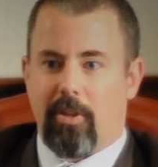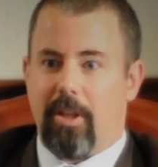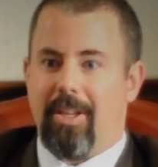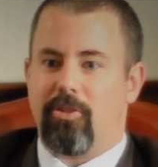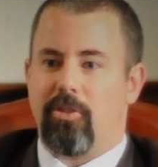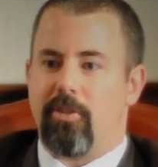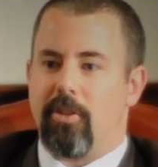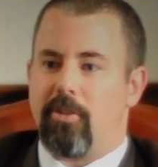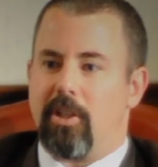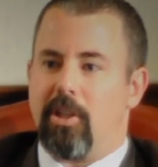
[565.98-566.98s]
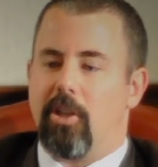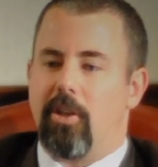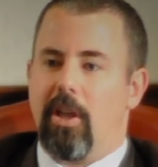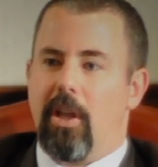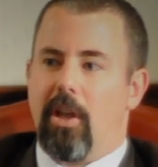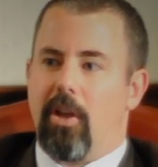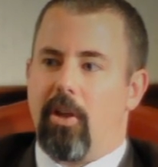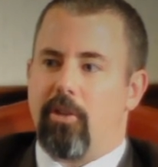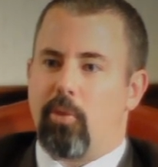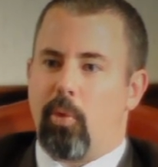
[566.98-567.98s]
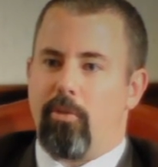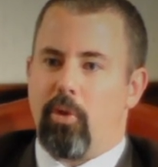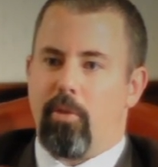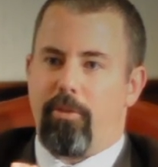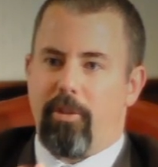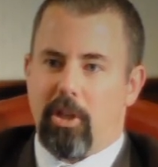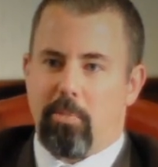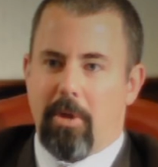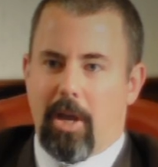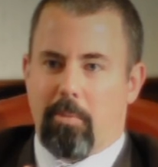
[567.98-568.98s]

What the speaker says: interested to get sort of your feedback,